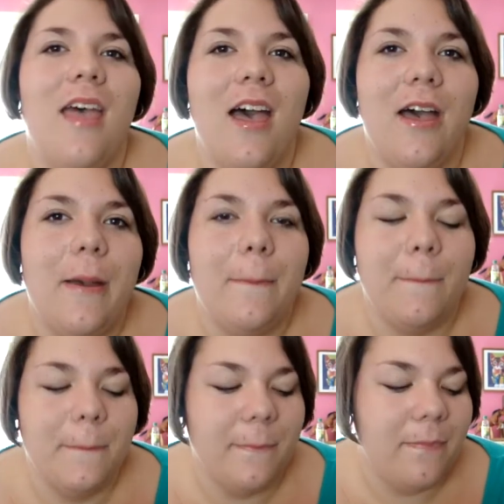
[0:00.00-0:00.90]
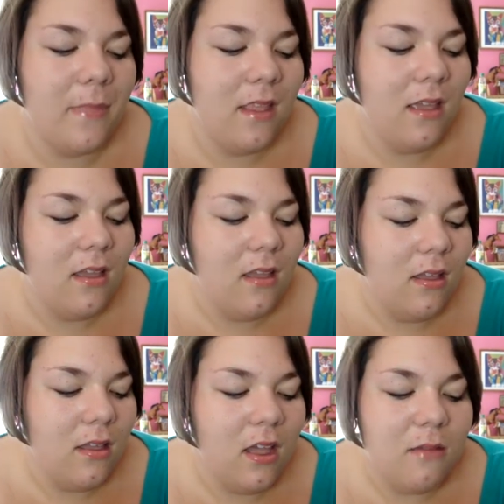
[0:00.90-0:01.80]

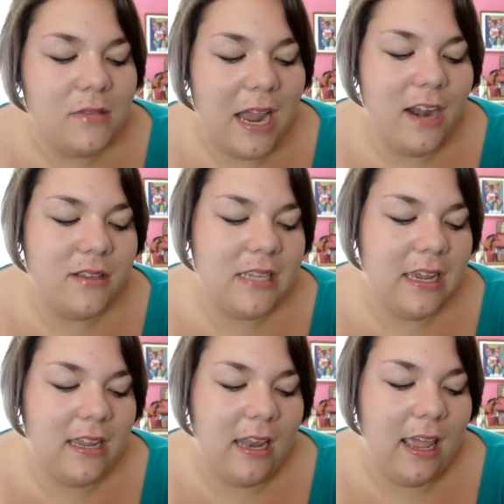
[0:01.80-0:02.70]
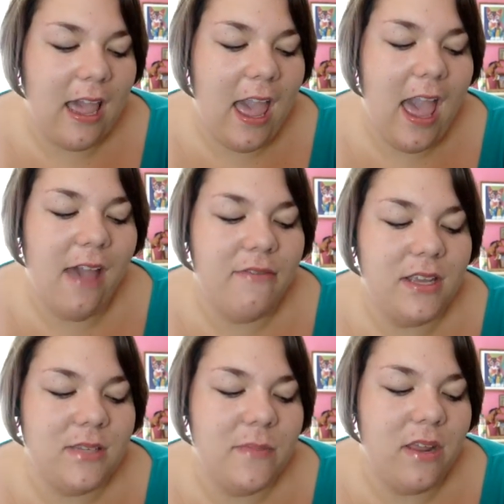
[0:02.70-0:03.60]
I'm tired of seeing like I have
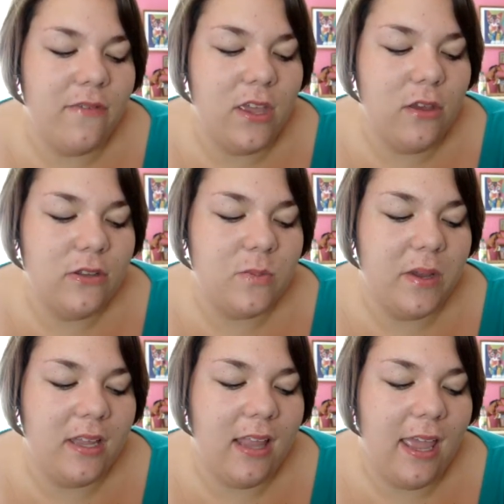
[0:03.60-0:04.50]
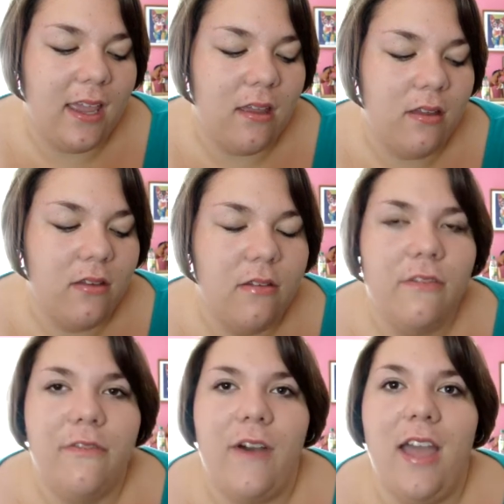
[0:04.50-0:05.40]
this many views, but like
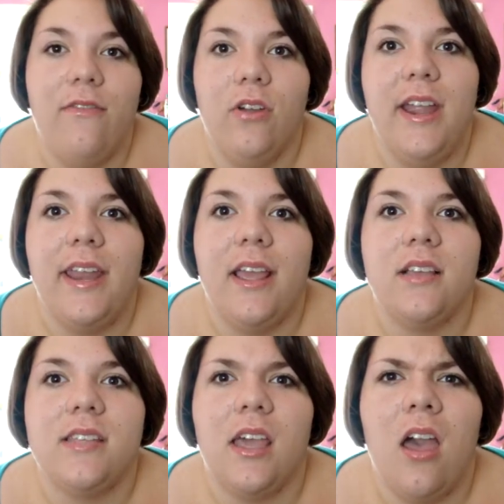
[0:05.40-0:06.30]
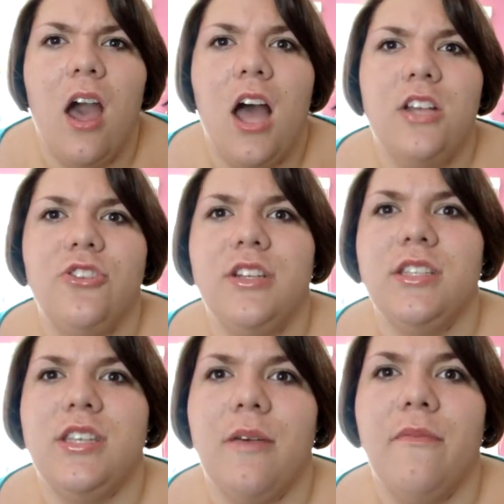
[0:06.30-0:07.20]
5 ratings, like 100
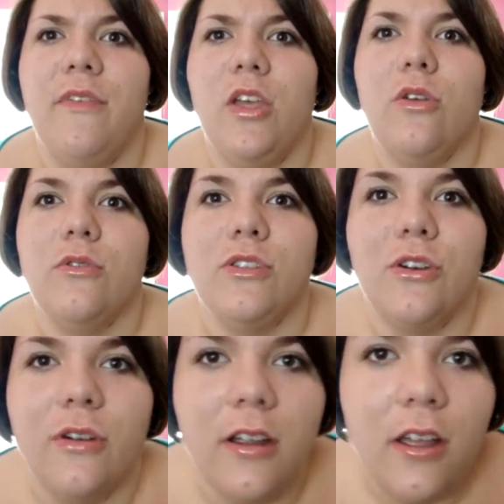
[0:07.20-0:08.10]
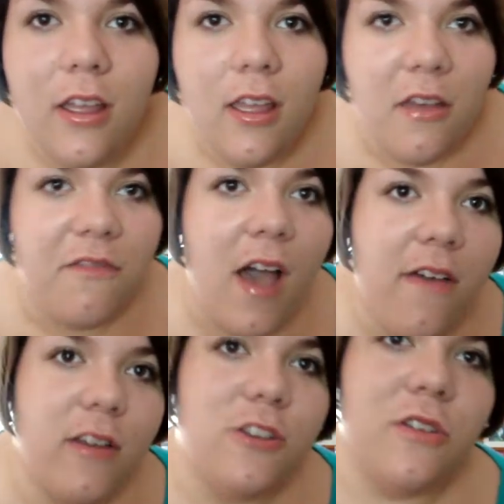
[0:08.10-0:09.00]
and some views, or
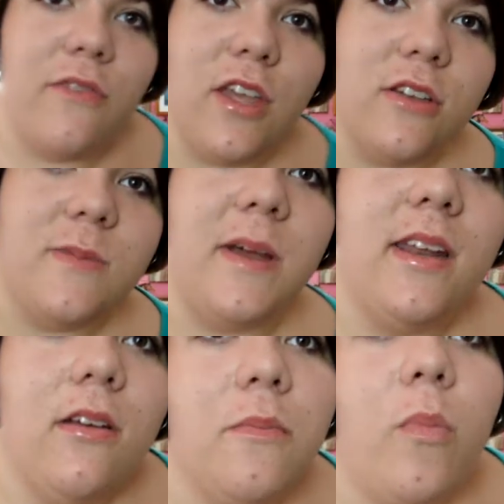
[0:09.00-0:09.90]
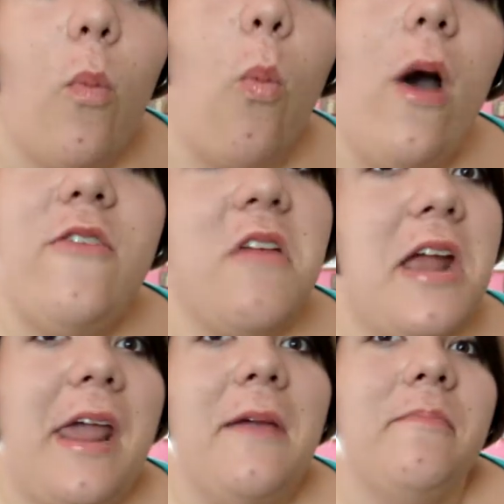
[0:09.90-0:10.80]
500 views, but 1
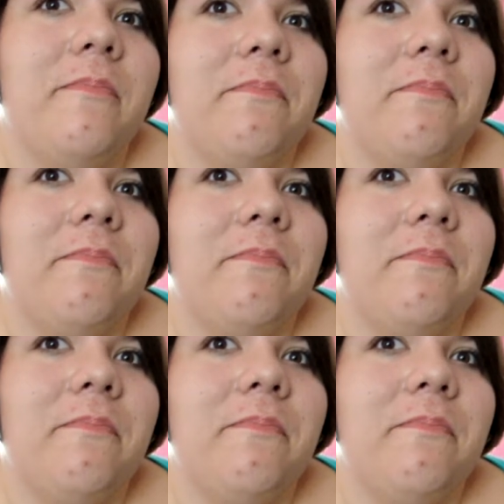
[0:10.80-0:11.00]
rating.